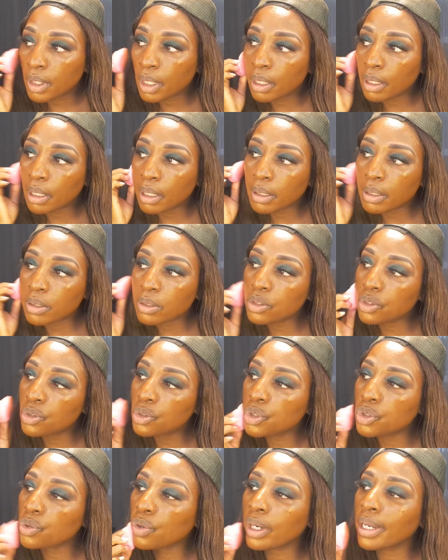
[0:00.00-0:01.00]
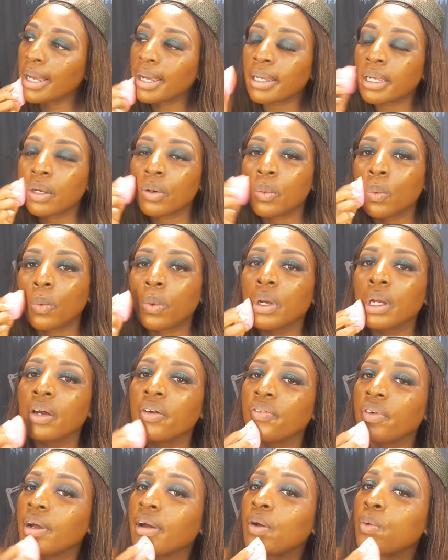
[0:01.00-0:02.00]
And I just drag it
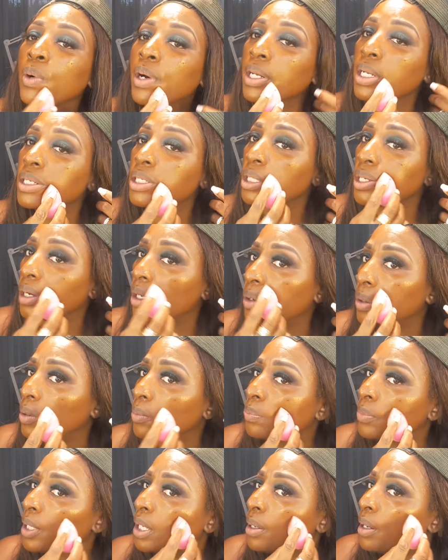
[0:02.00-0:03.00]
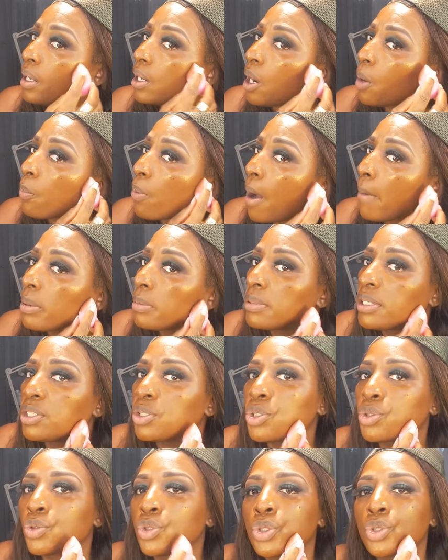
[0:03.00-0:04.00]
wherever I want it to go. And I'll probably
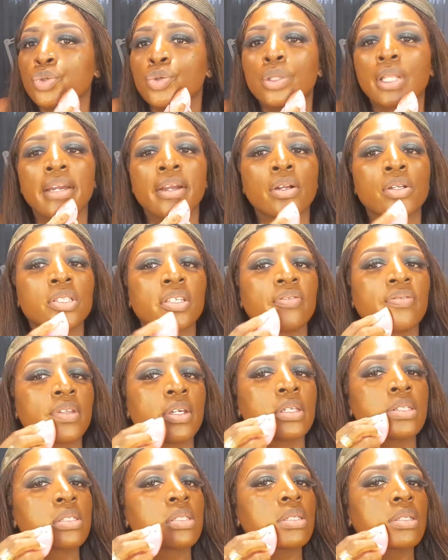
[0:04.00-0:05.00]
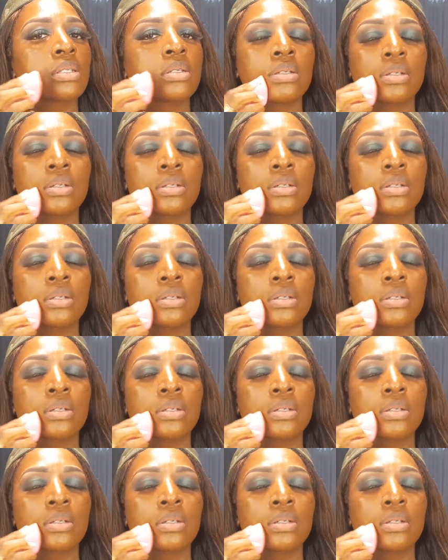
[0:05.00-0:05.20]
do 2 layers of this.